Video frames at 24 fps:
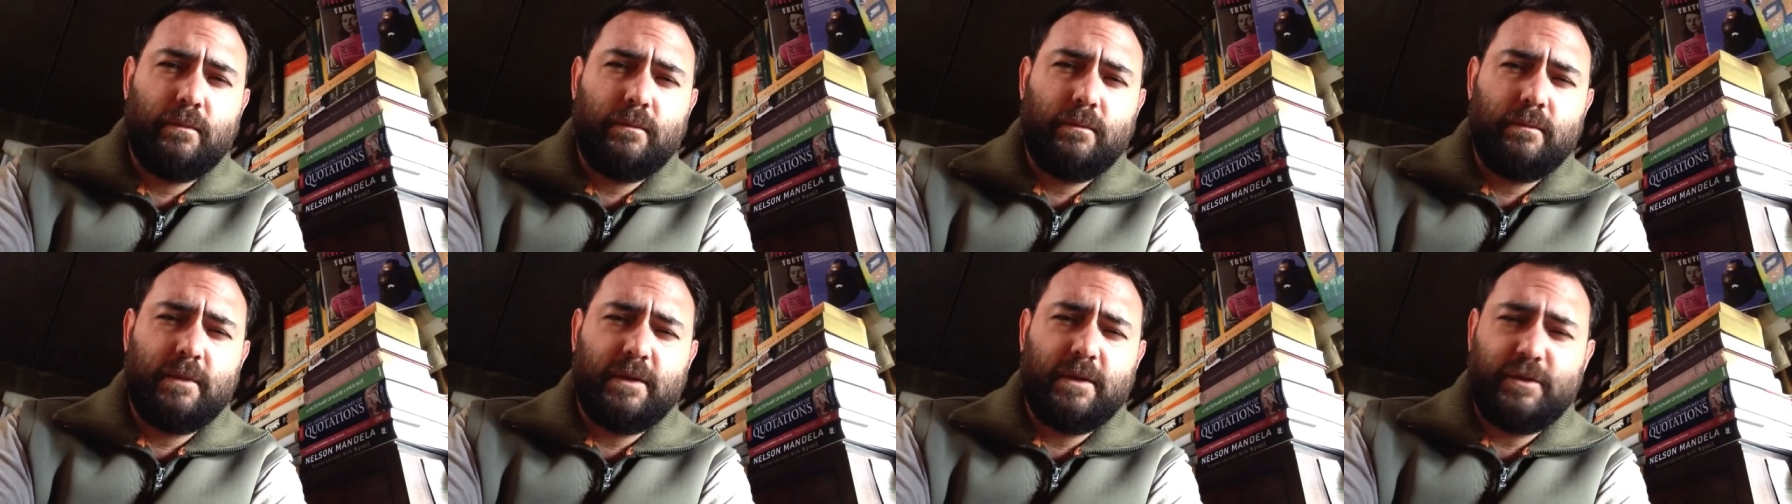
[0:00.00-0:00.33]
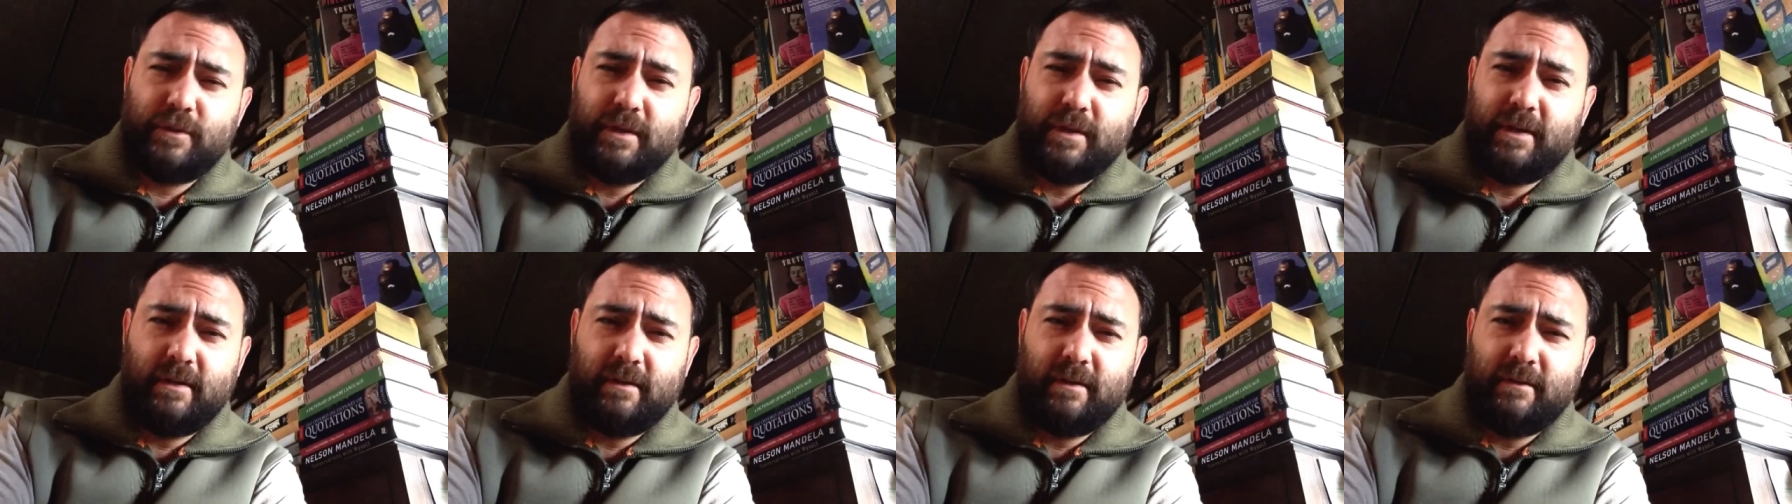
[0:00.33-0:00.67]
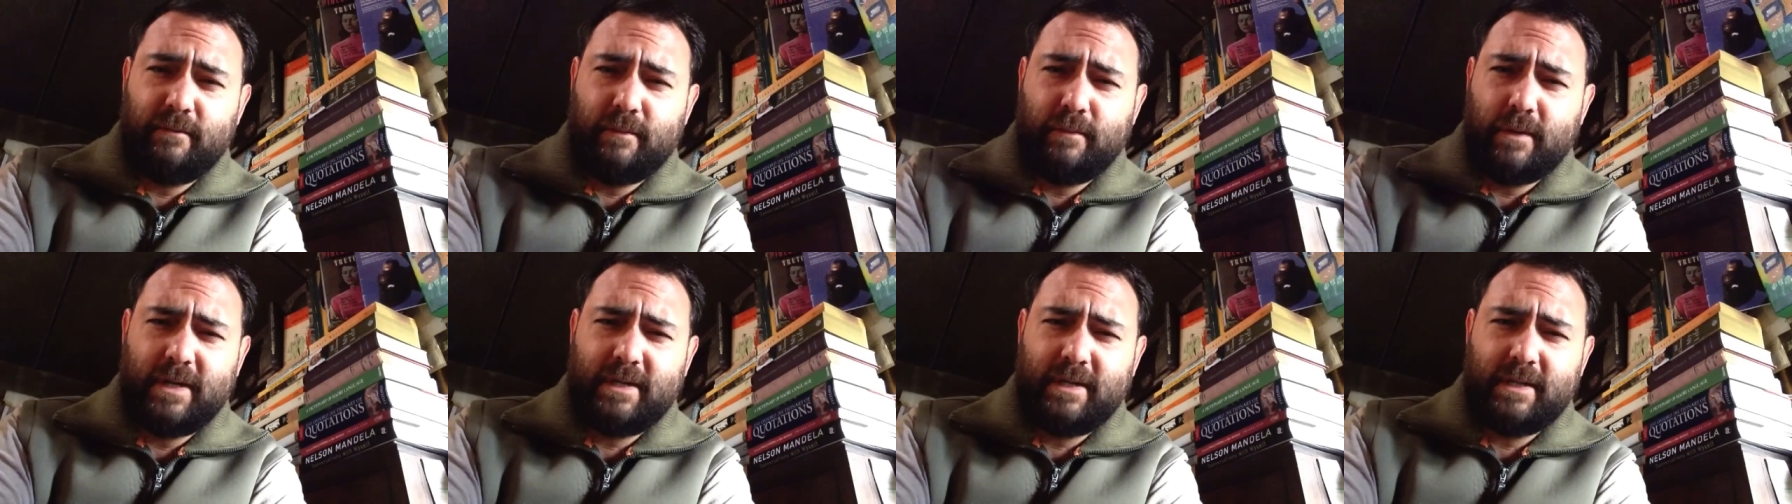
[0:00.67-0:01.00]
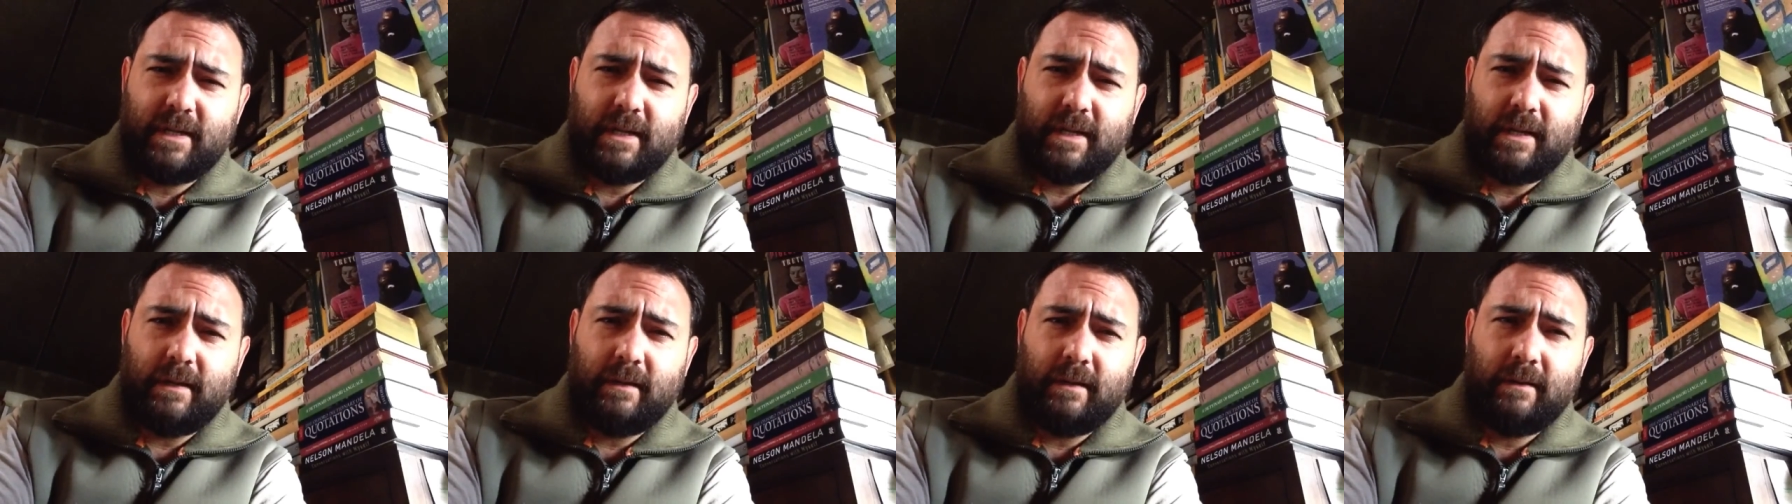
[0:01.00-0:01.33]
the Treaty of
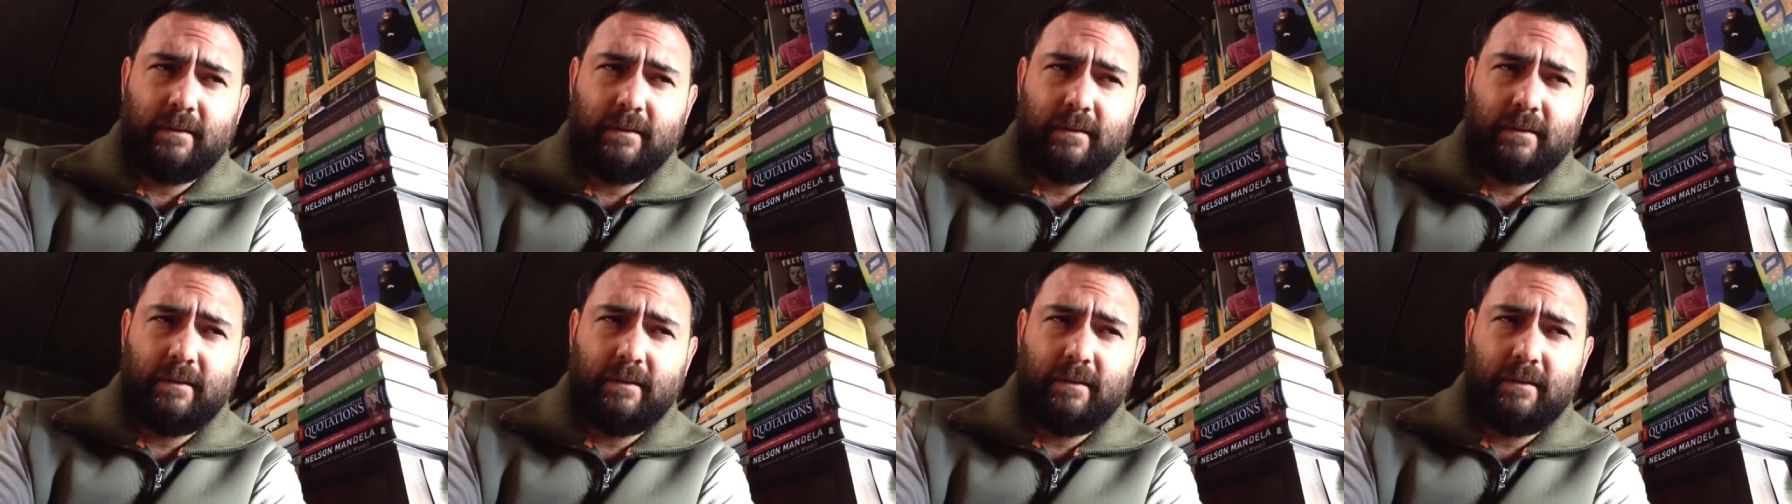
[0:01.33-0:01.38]
Waitangi.